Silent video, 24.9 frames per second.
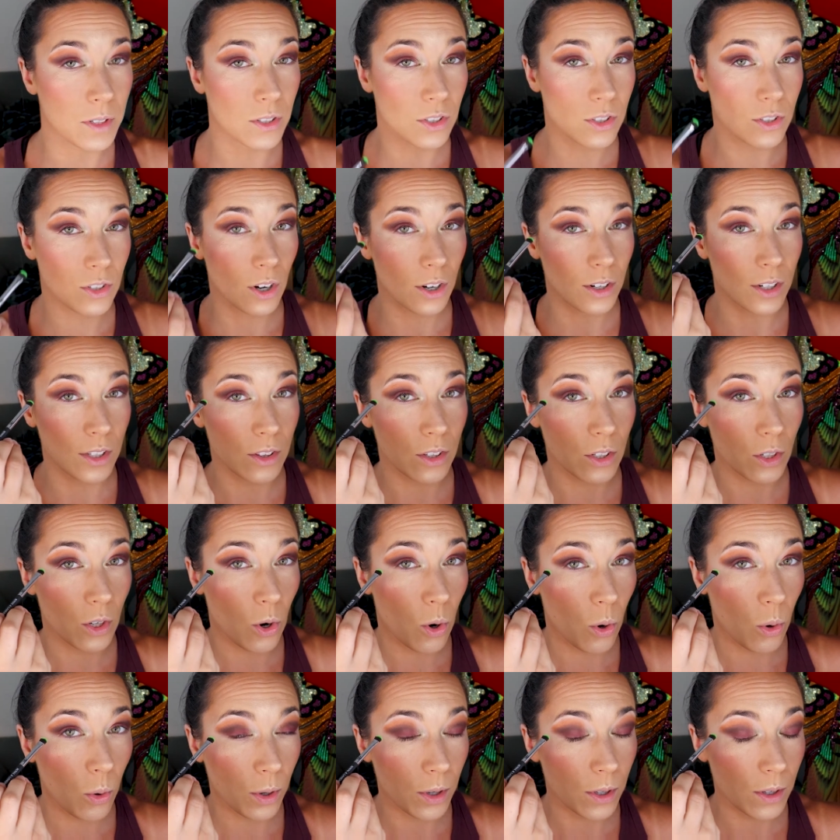start at the
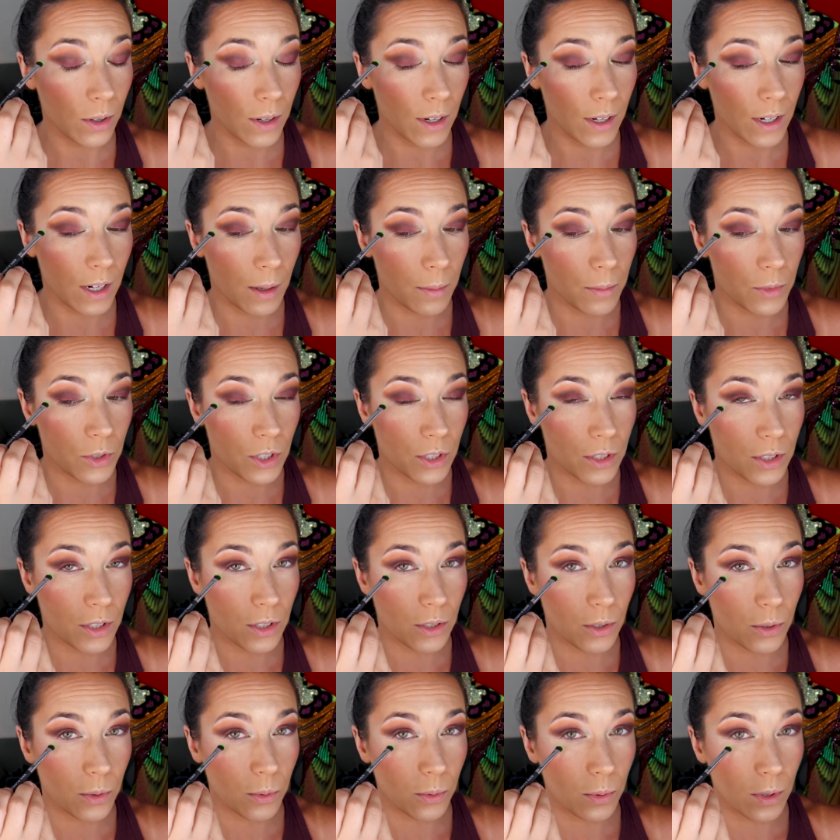corner and I'm just
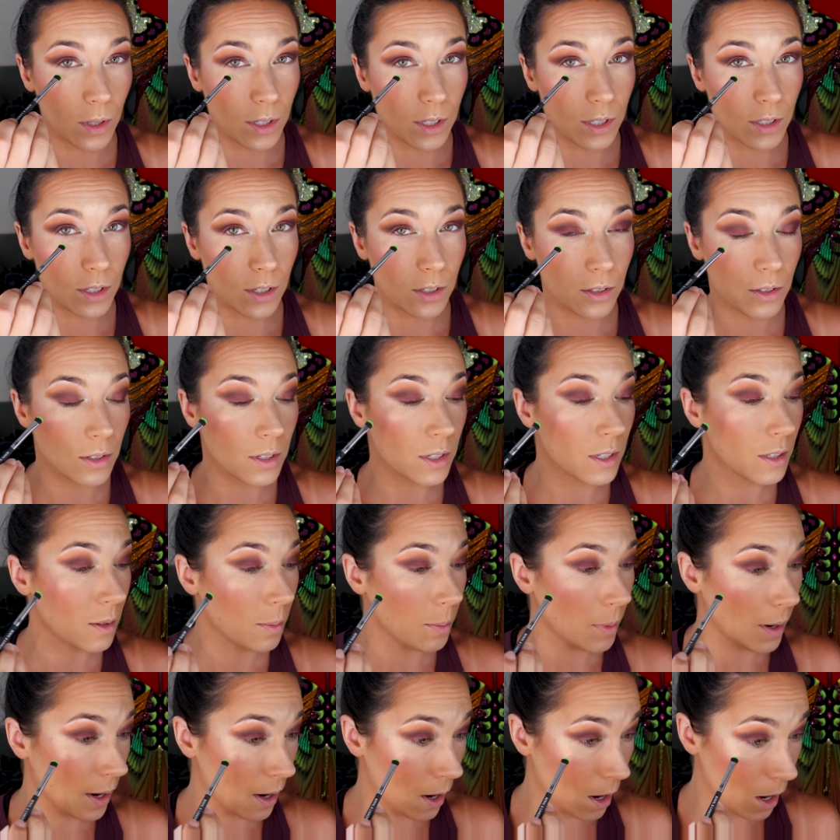gonna run it underneath
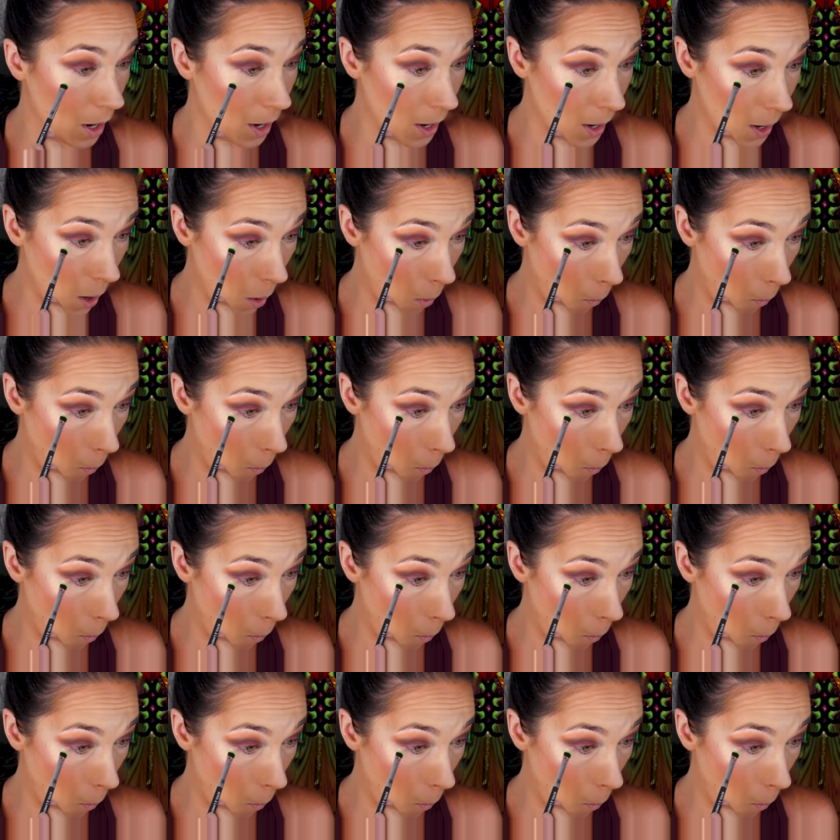my eye.